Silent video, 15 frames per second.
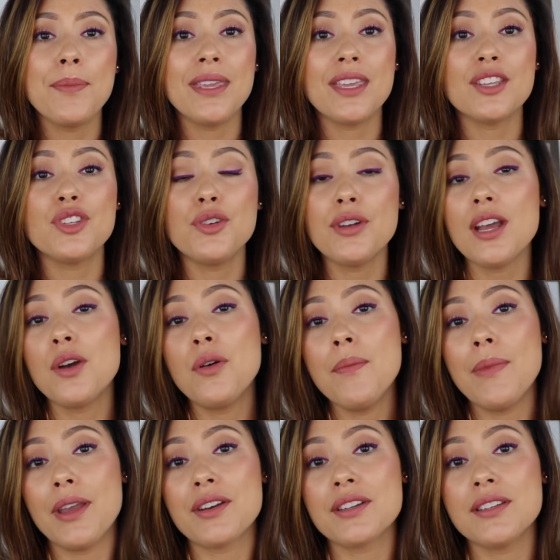because you're not
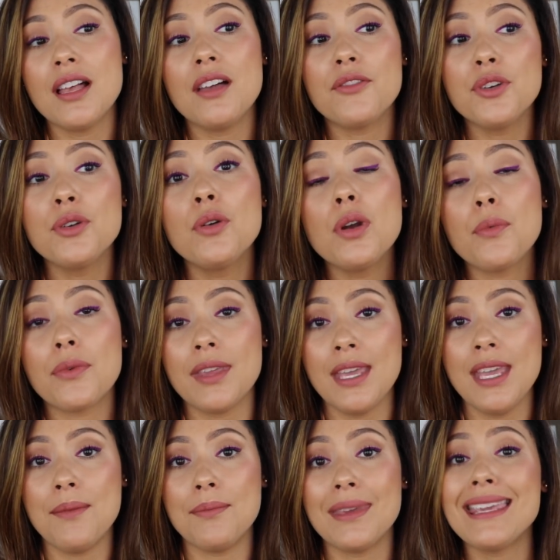going by yourself, you're going with
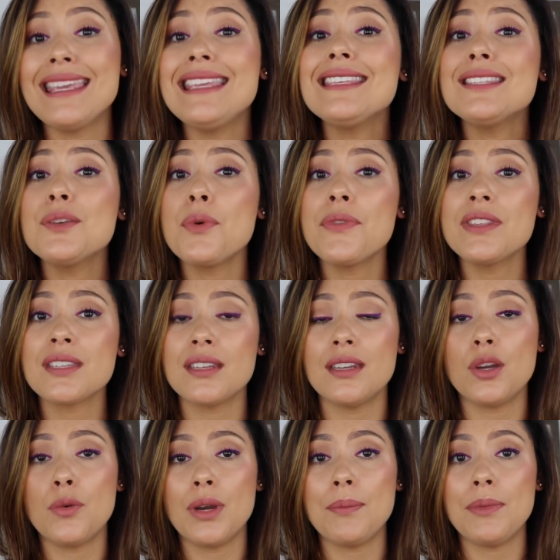him. He's the one that's
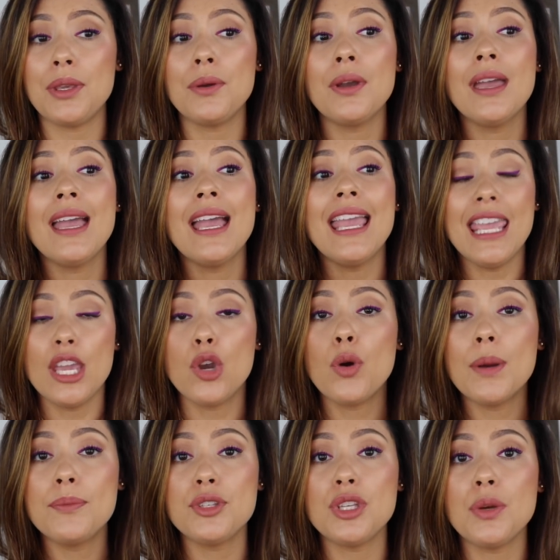going to equip
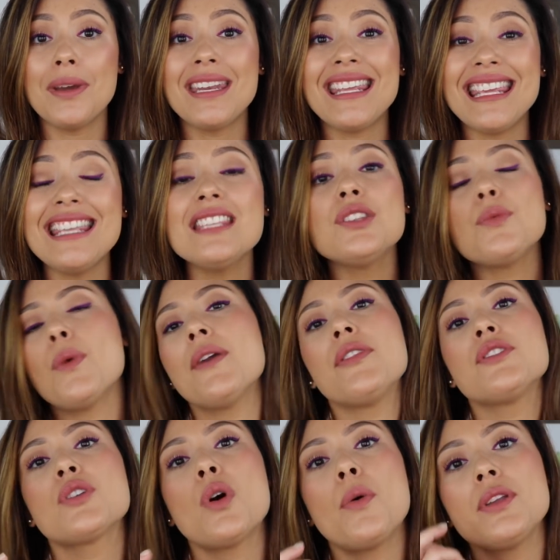you, and he's the one
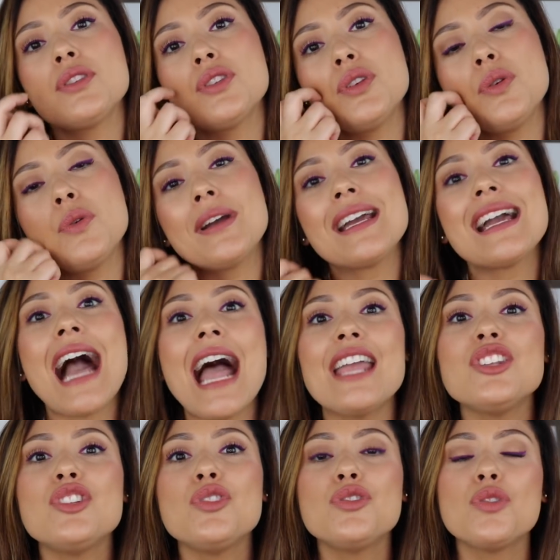that's going to
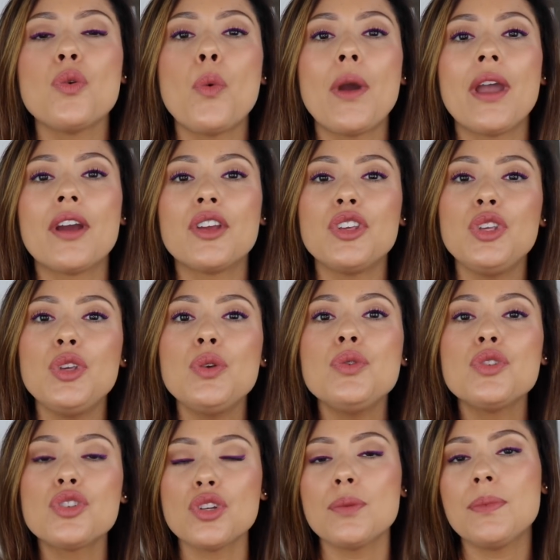guide you to where
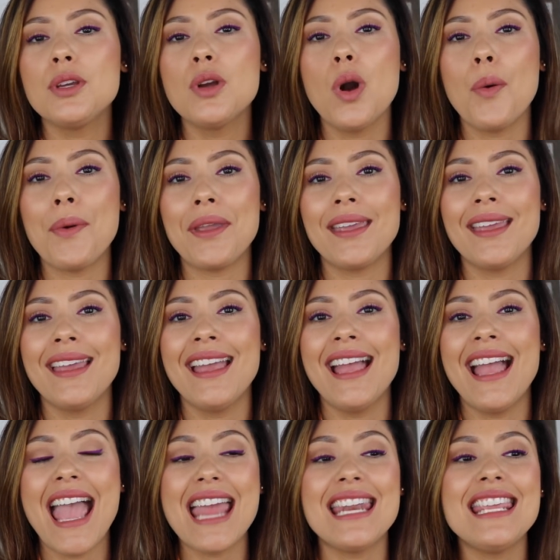you should be going,
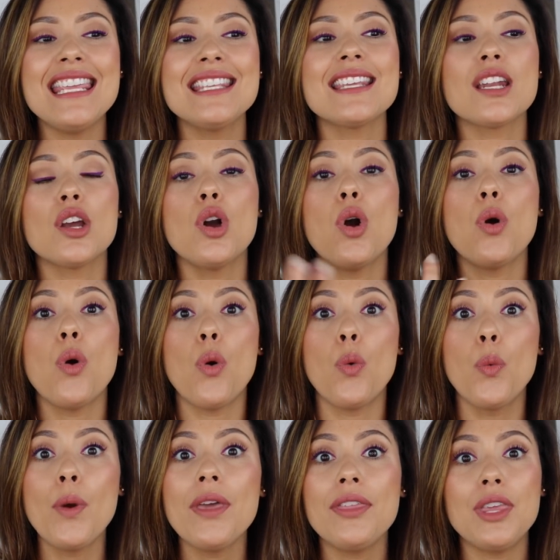and he's going to go
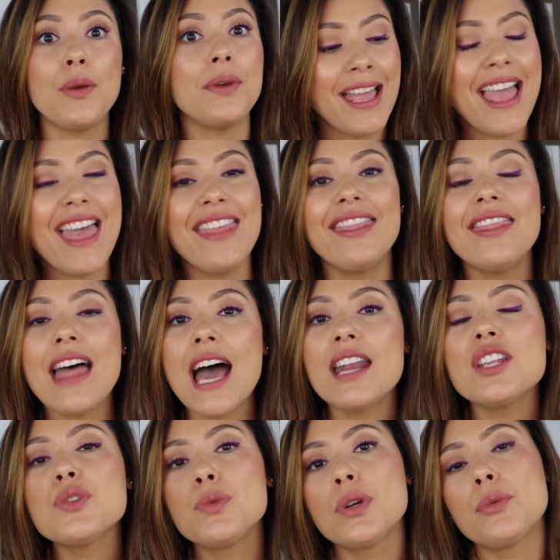with you. And that
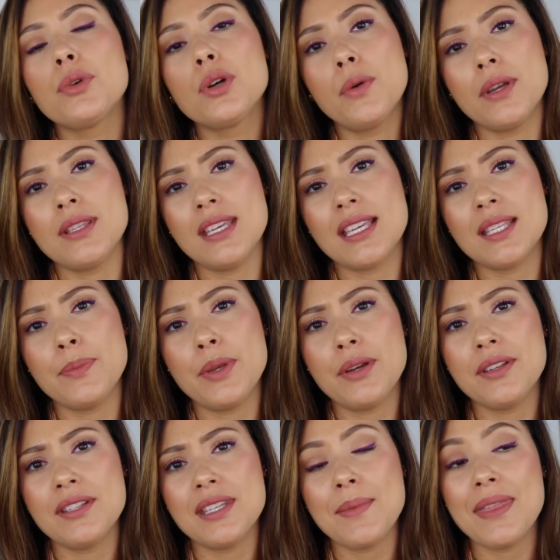is where we're going to
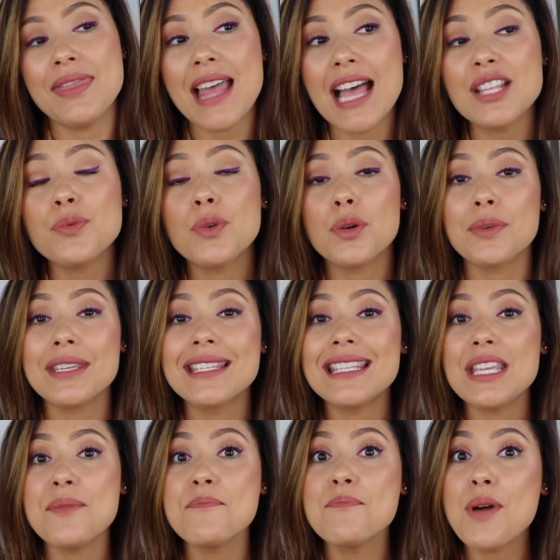experience him, and that's where we
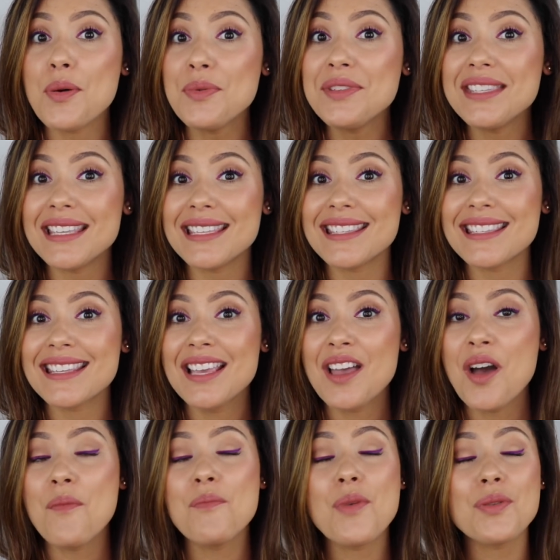see Moses.
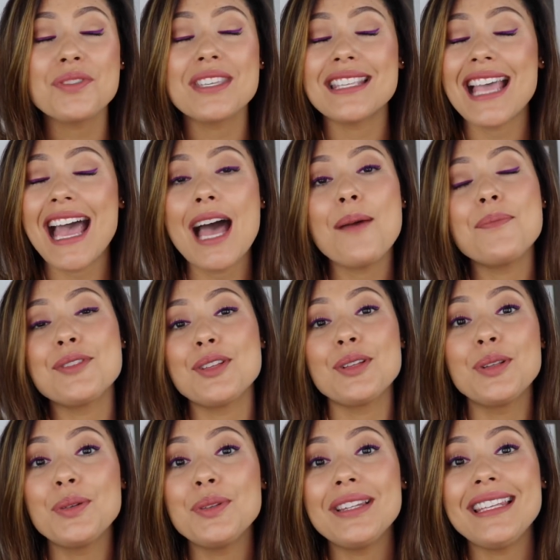Moses
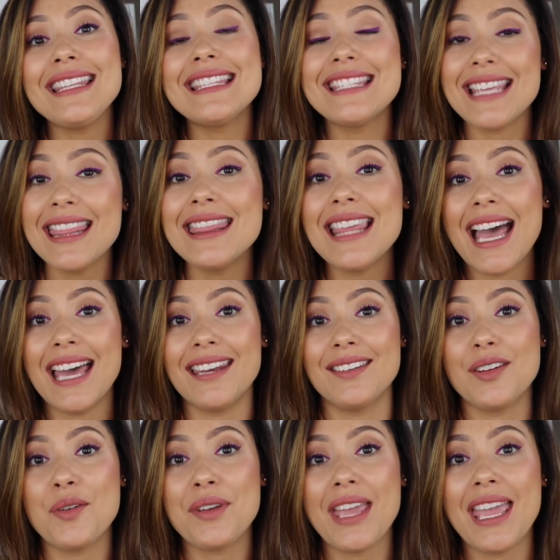absolutely did that,
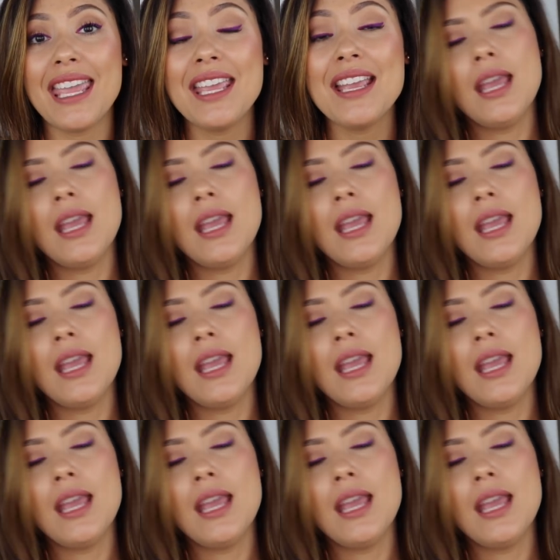okay?